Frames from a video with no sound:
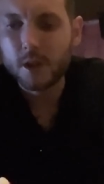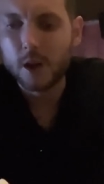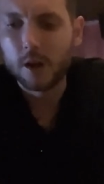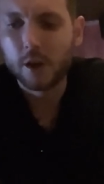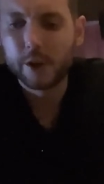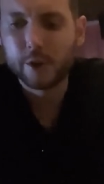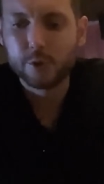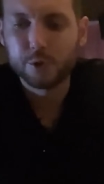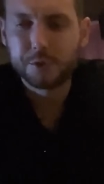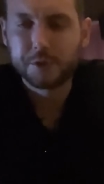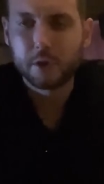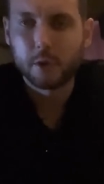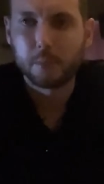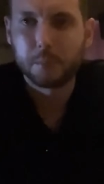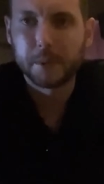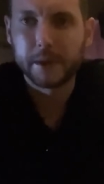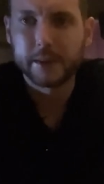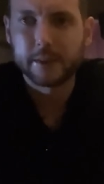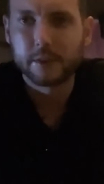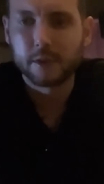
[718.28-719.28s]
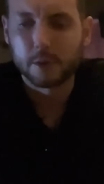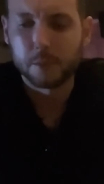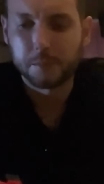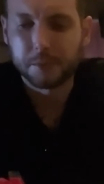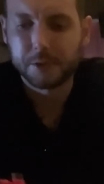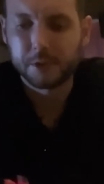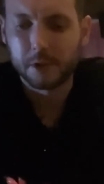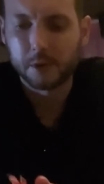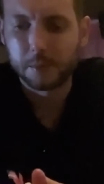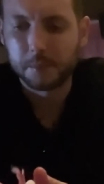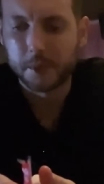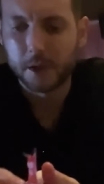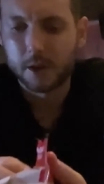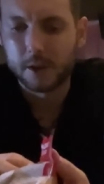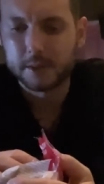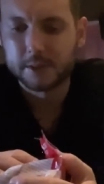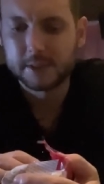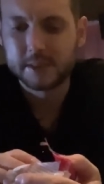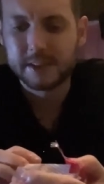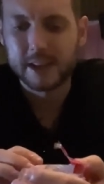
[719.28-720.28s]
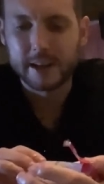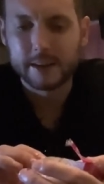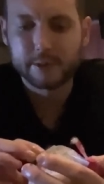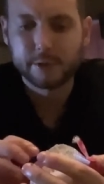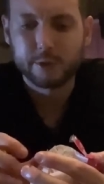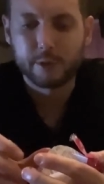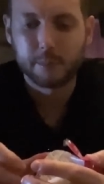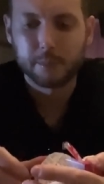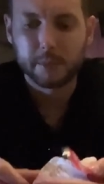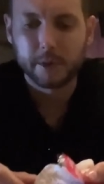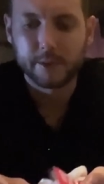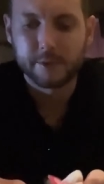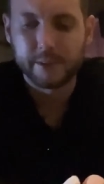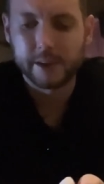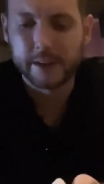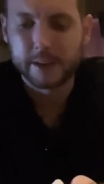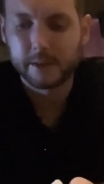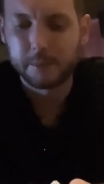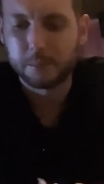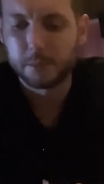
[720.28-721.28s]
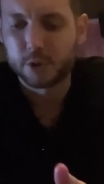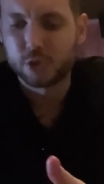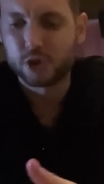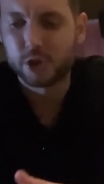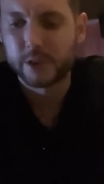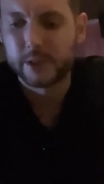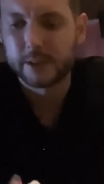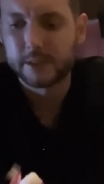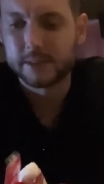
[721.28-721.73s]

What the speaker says: I also picked up some snacks from the vending machine,